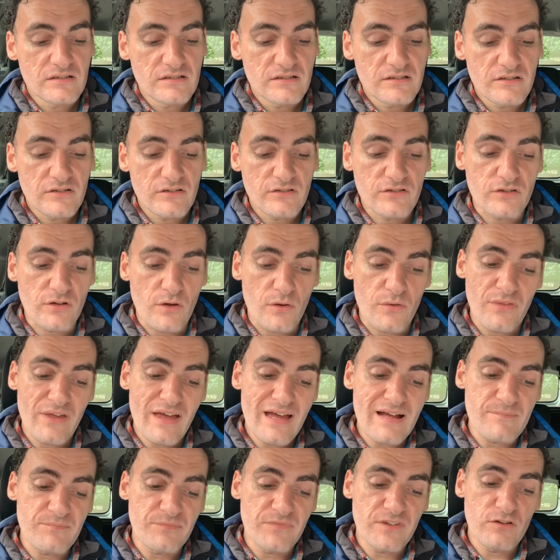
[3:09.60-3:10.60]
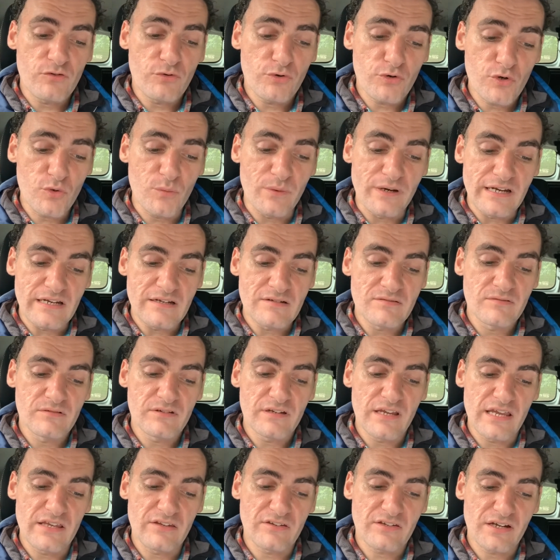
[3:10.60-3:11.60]
So that rhywun
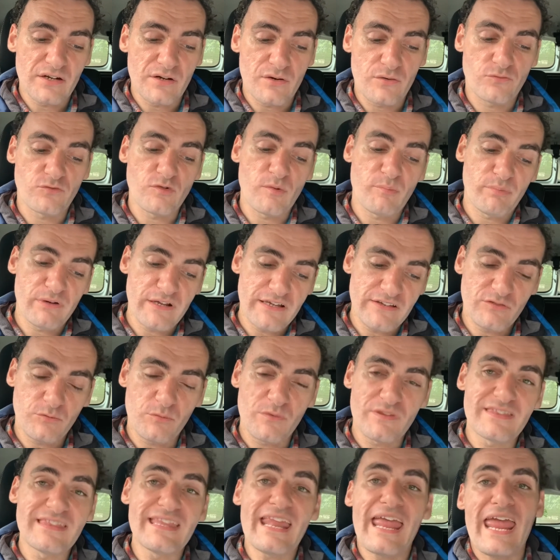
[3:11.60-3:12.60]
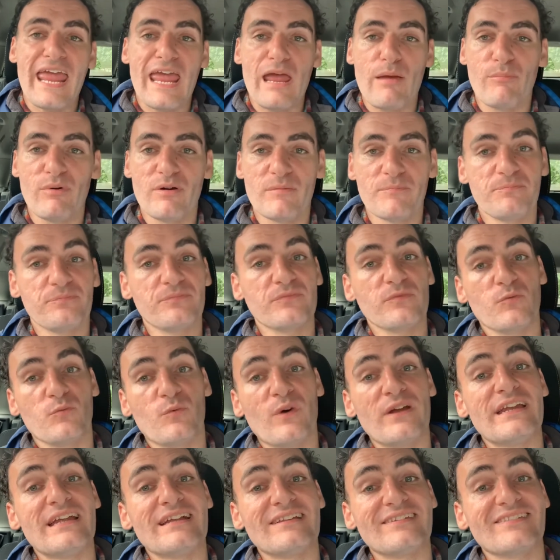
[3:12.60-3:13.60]
is kind of replaced with neb
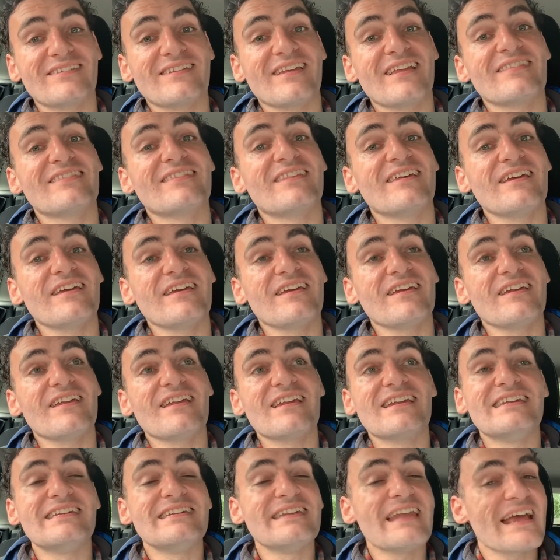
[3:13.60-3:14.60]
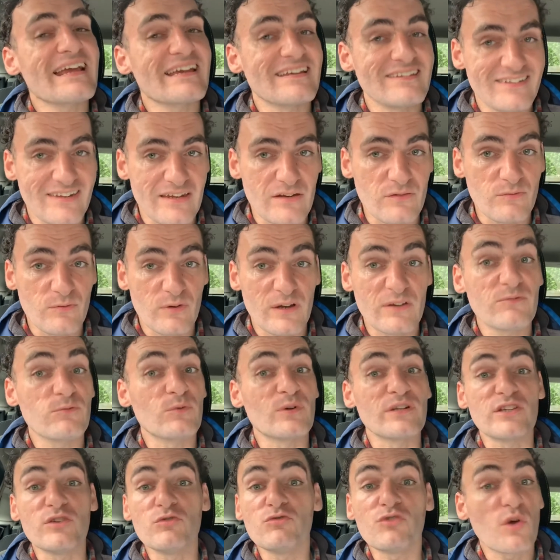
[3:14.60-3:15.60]
when it's the negative,
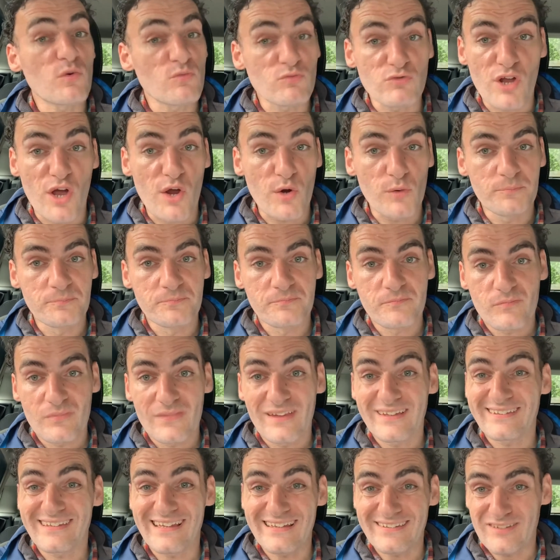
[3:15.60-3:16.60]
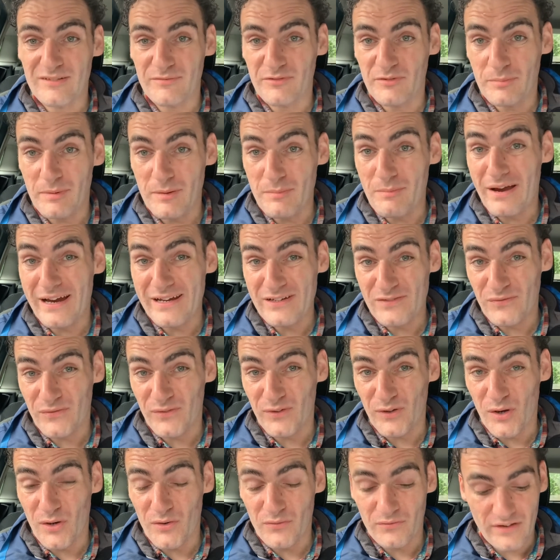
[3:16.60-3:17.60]
when you don't know. So that's something to be
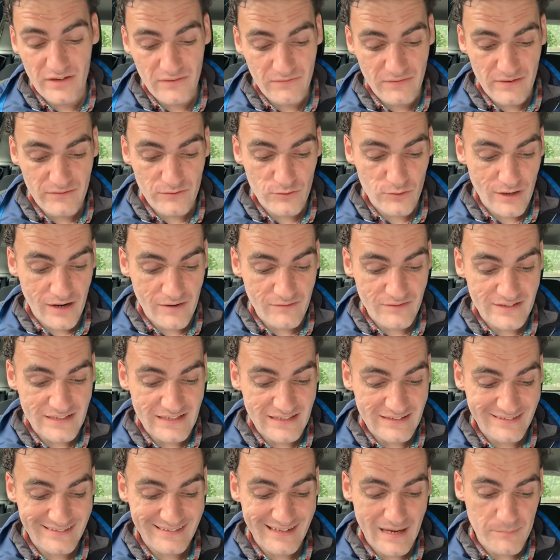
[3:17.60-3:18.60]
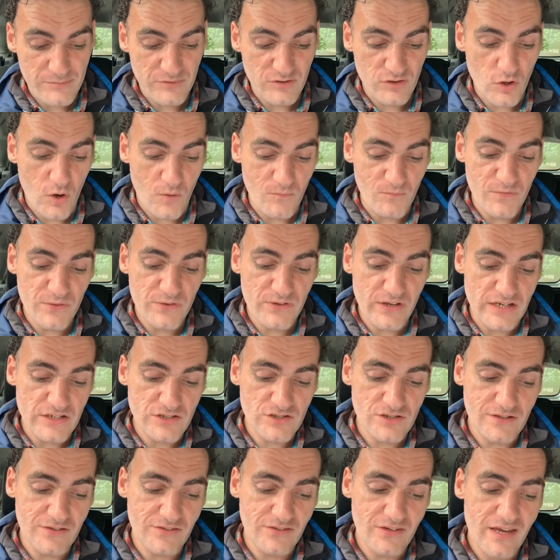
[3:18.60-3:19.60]
mindful of if ever you're having these types of
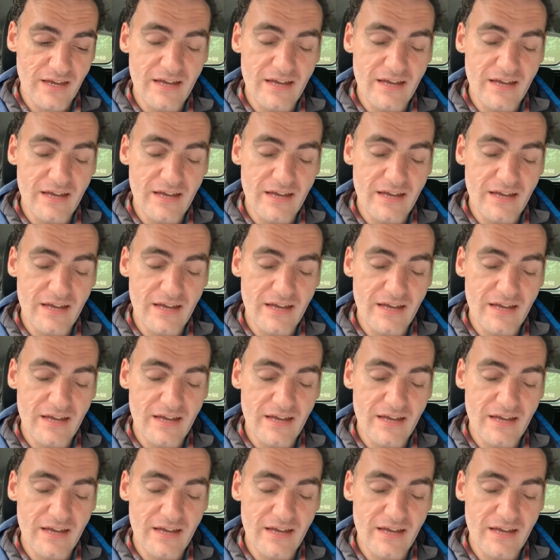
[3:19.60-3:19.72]
conversations.